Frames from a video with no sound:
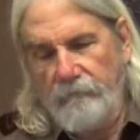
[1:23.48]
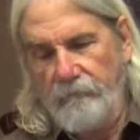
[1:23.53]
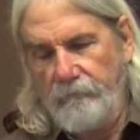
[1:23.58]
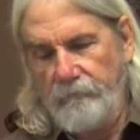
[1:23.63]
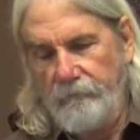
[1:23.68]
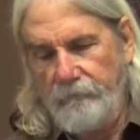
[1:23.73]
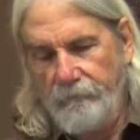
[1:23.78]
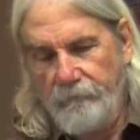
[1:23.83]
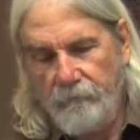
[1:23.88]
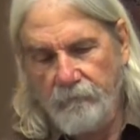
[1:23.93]

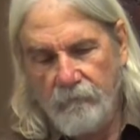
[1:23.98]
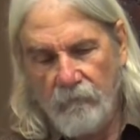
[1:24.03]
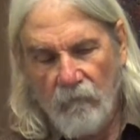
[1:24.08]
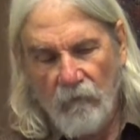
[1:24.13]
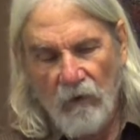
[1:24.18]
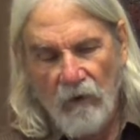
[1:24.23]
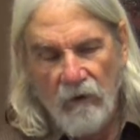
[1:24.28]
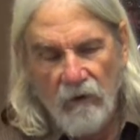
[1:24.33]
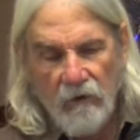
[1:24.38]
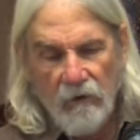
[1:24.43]
um,
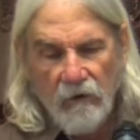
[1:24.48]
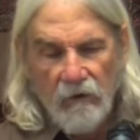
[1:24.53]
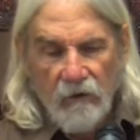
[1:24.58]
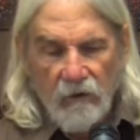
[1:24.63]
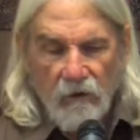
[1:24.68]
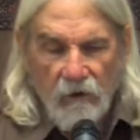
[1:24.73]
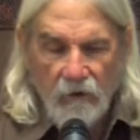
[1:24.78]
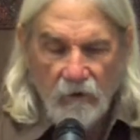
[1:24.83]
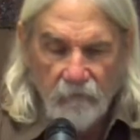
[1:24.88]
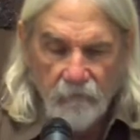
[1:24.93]

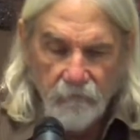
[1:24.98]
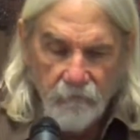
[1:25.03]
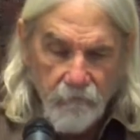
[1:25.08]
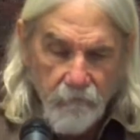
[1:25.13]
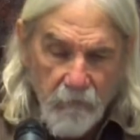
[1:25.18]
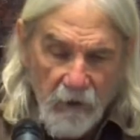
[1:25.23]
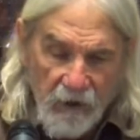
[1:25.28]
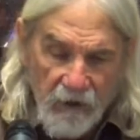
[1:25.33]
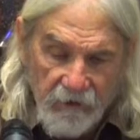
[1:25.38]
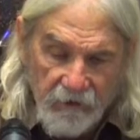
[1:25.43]

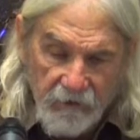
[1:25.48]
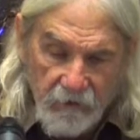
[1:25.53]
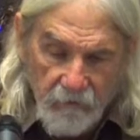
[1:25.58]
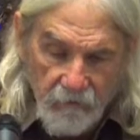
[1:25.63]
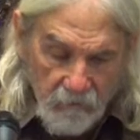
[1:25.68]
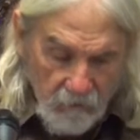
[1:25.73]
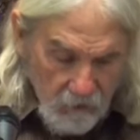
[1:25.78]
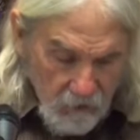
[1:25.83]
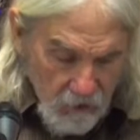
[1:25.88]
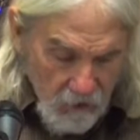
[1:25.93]

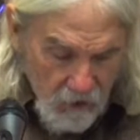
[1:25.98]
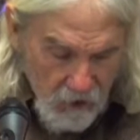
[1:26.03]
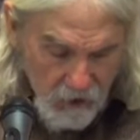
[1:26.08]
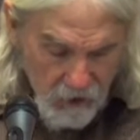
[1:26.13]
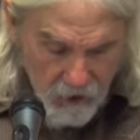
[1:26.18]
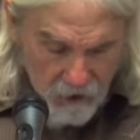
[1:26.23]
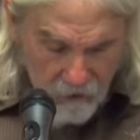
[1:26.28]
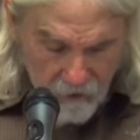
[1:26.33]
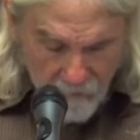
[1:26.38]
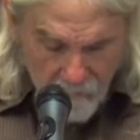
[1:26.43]
but
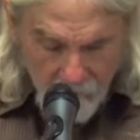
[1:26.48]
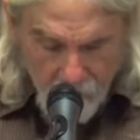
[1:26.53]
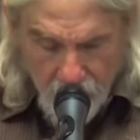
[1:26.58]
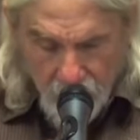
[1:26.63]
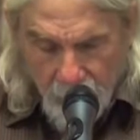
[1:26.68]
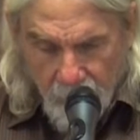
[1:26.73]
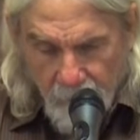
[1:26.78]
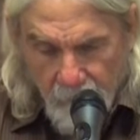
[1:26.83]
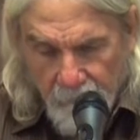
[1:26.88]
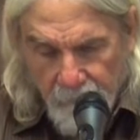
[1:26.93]
um,